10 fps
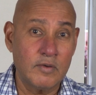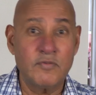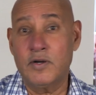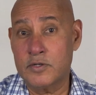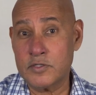
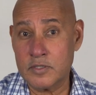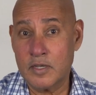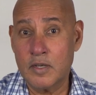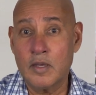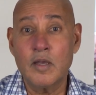First,
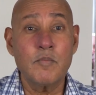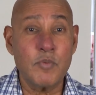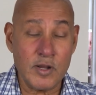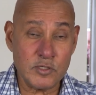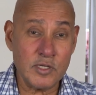
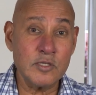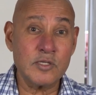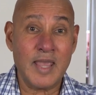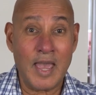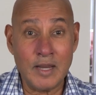
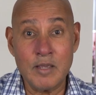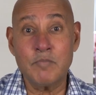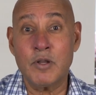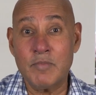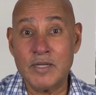presidents can
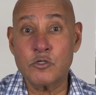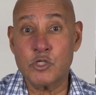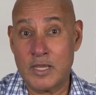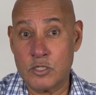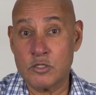implement
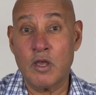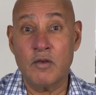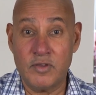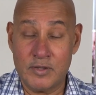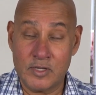change
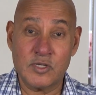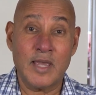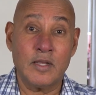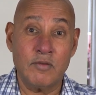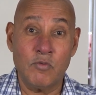via
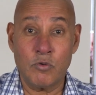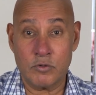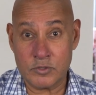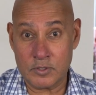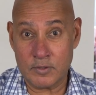executive
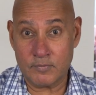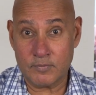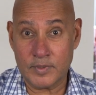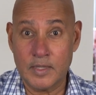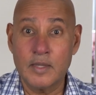orders.
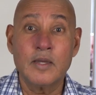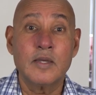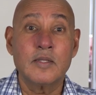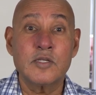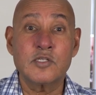
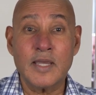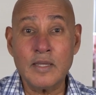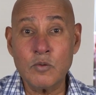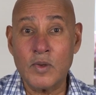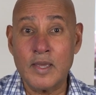The
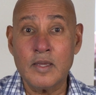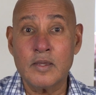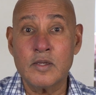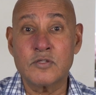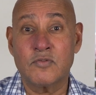second
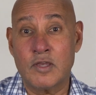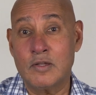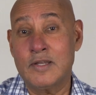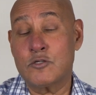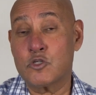way is
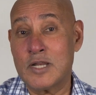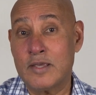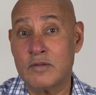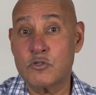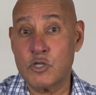via
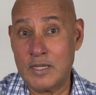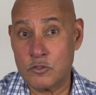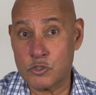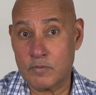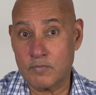legislative
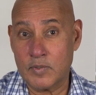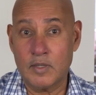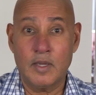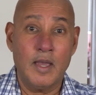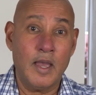change.
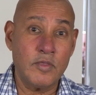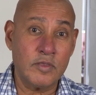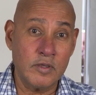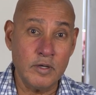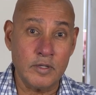And the
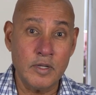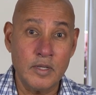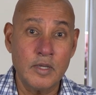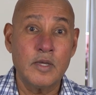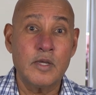third
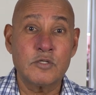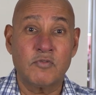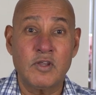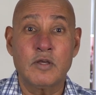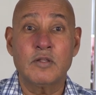is
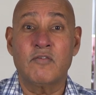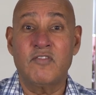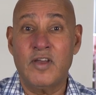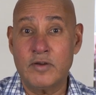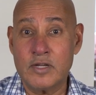via the
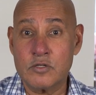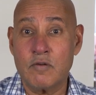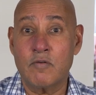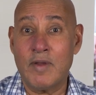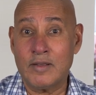various
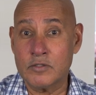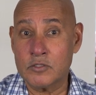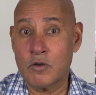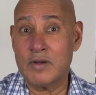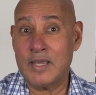
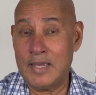regulatory